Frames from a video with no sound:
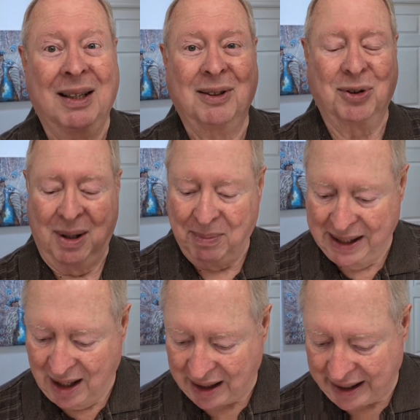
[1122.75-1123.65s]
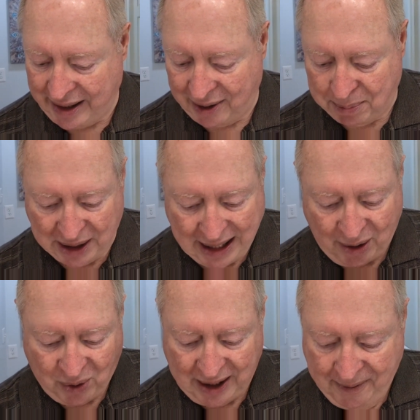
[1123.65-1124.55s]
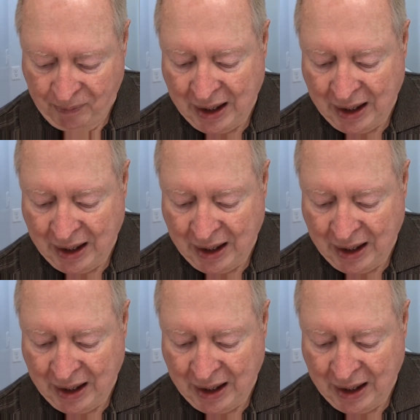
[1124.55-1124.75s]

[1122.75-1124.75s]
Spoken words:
Some may not care. But anyway,